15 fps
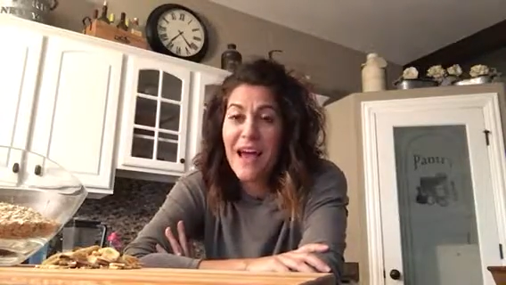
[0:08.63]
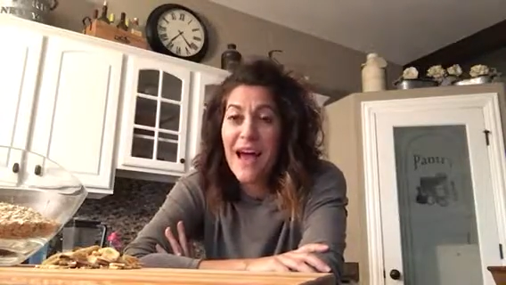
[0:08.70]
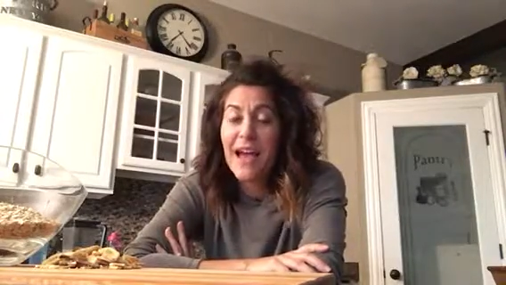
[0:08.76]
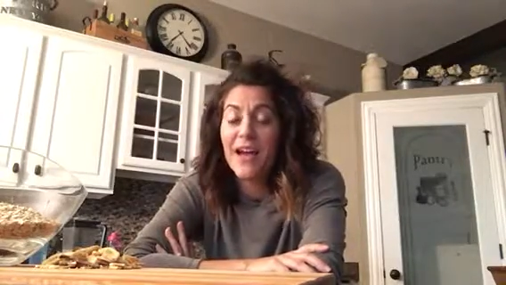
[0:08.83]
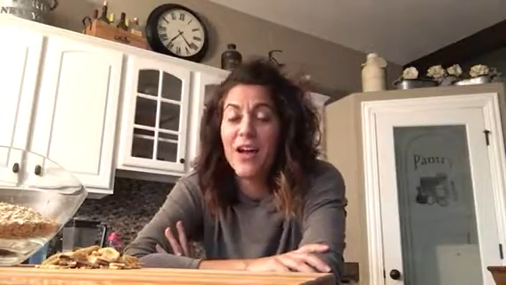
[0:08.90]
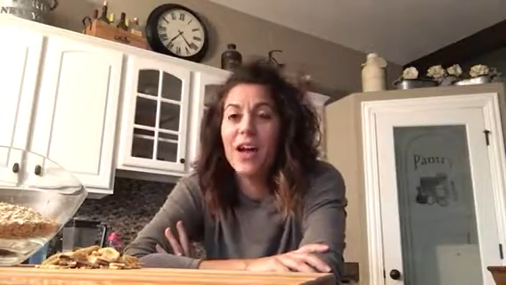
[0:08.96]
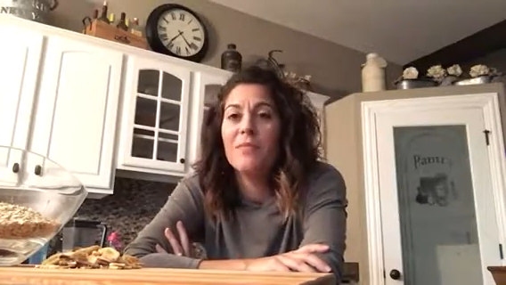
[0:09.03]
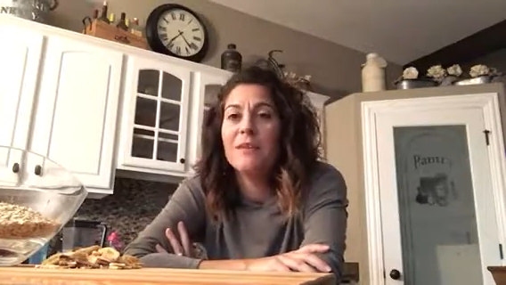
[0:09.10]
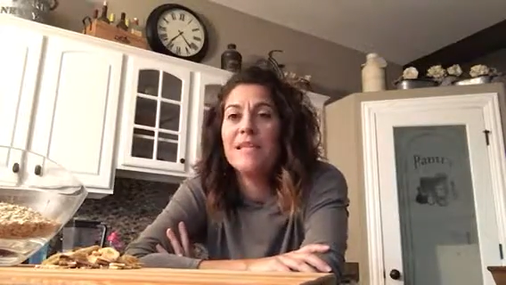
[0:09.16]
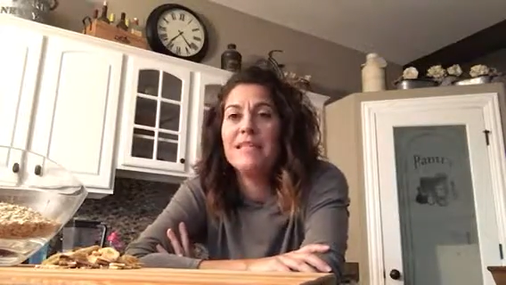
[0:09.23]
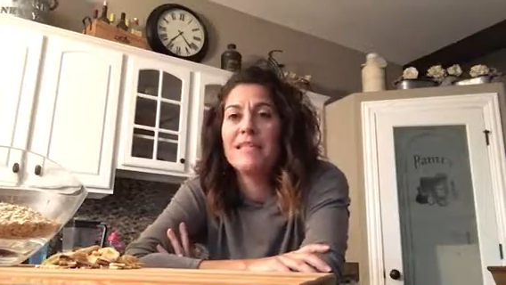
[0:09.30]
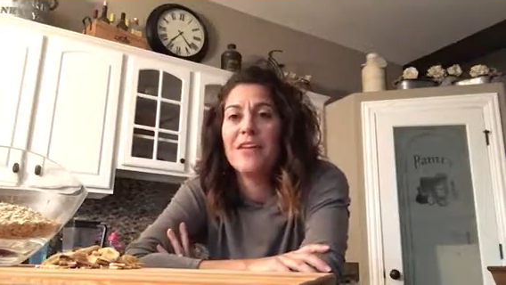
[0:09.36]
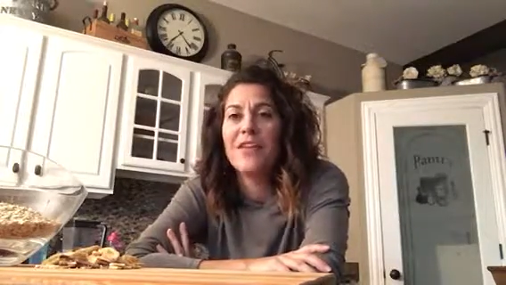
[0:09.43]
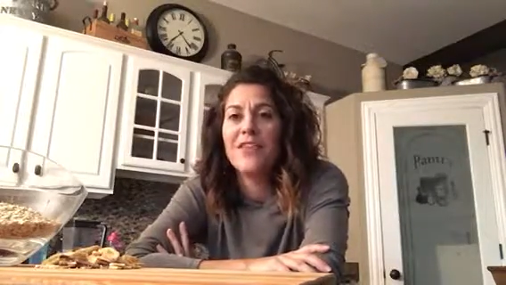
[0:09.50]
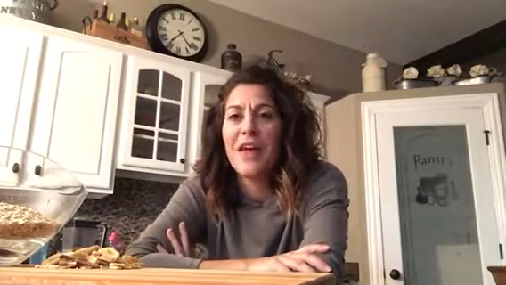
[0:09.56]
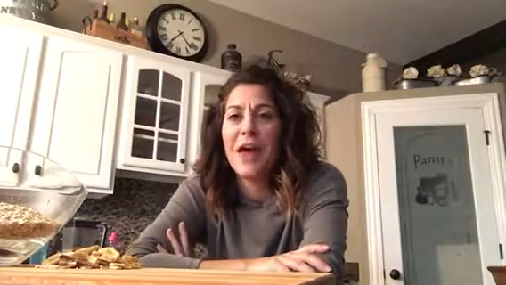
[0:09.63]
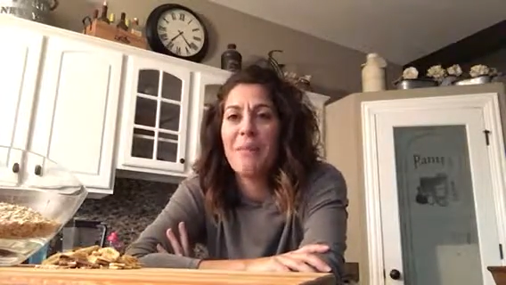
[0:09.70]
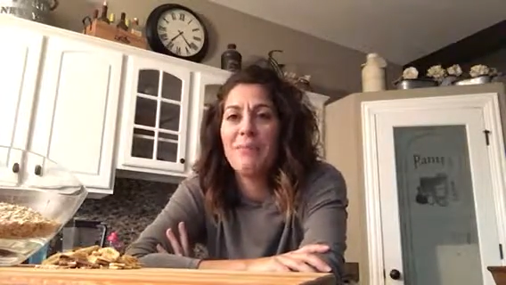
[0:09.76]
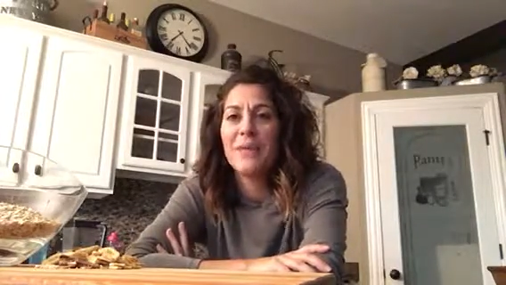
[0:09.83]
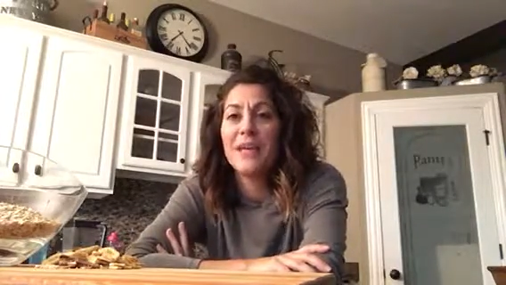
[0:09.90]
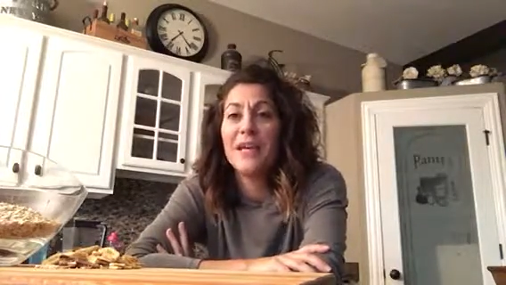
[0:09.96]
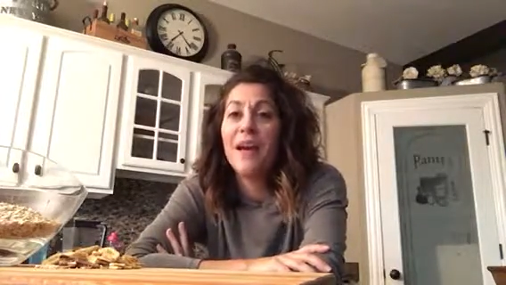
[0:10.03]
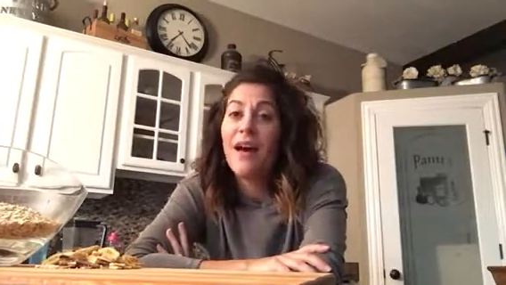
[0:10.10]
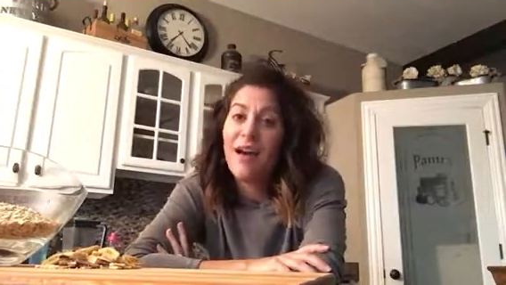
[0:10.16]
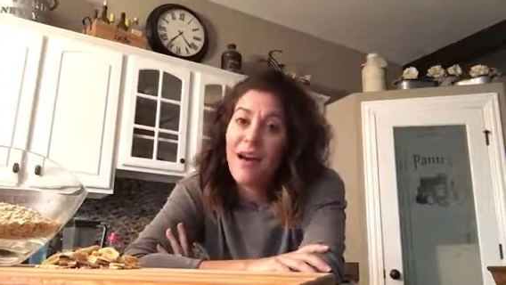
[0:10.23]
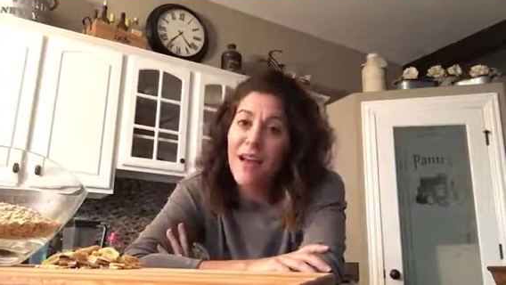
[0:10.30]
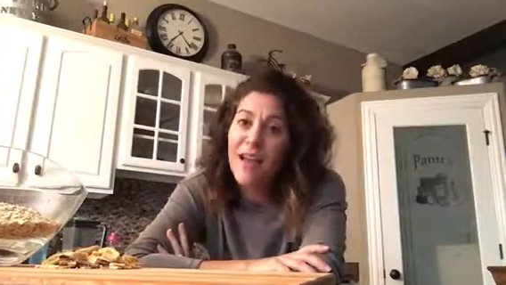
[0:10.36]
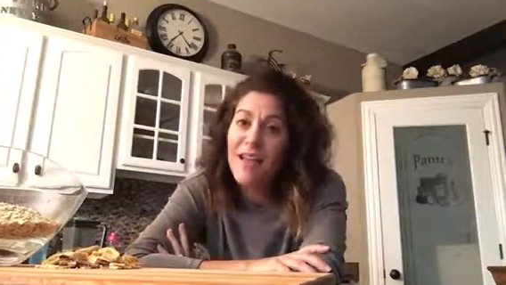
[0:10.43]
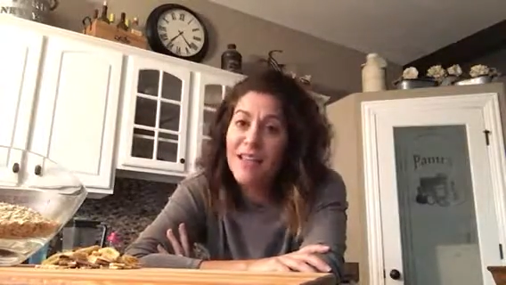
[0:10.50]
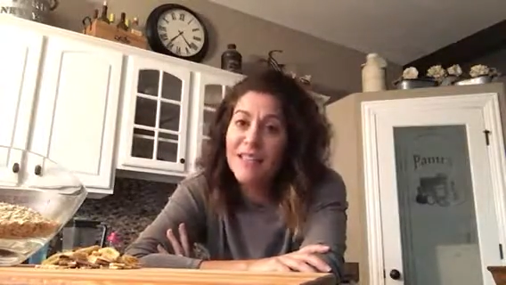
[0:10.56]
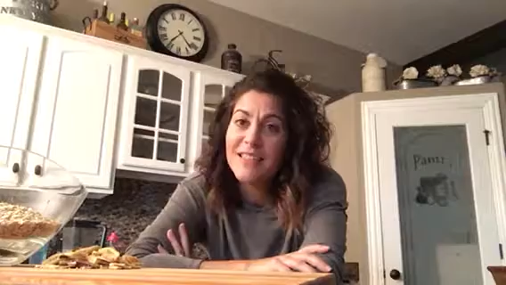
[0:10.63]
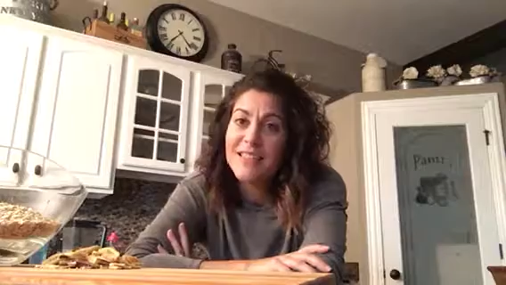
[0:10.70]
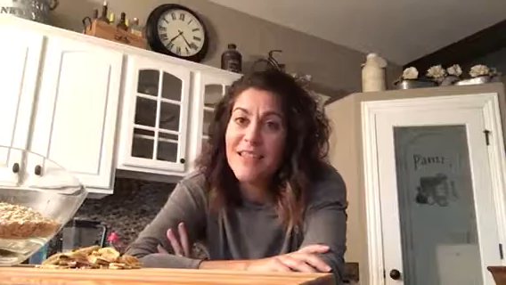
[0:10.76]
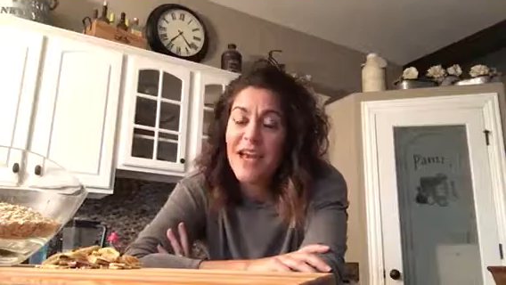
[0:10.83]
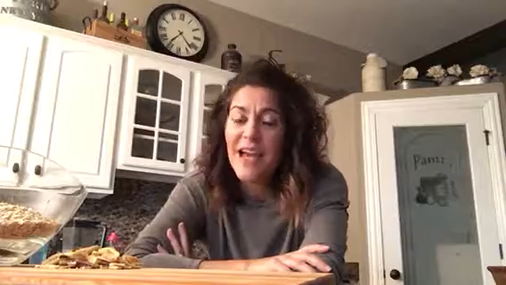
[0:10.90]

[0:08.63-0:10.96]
I call myself that because